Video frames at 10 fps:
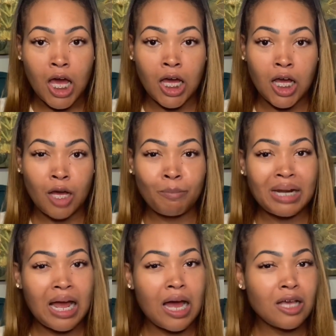
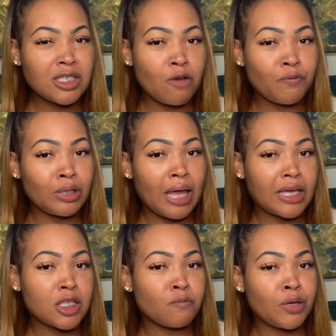But I also feel
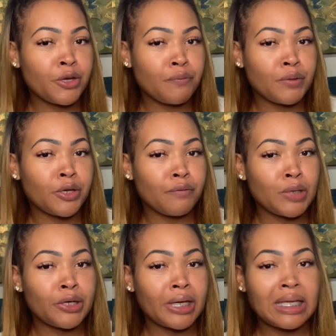like it's very, very,
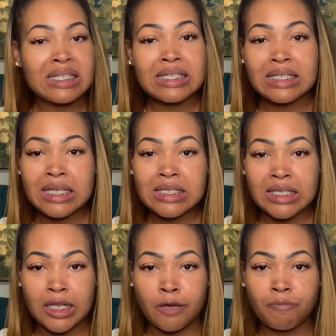very
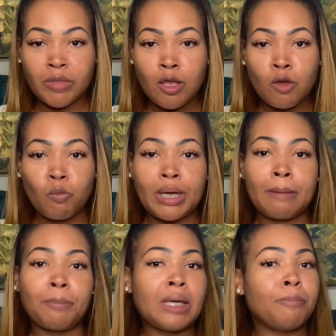insensitive
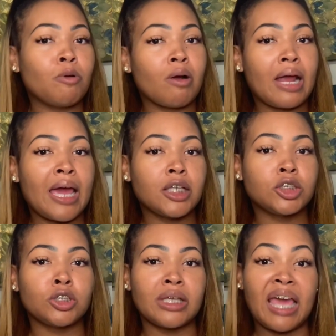when people are
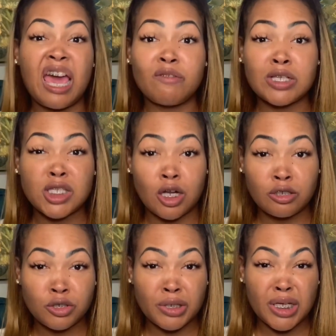actually having
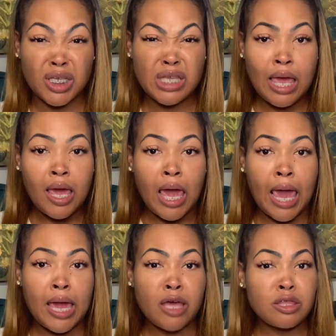surgeries
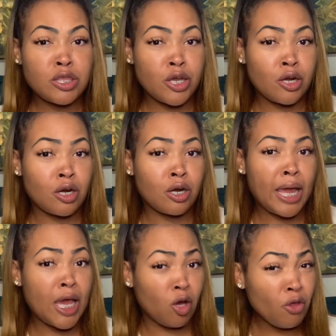and their
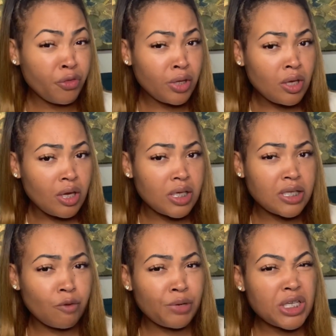health
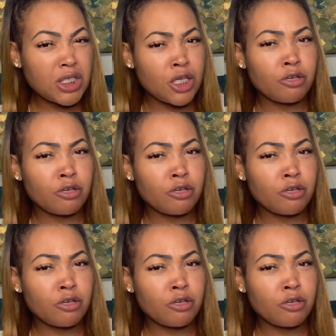is at risk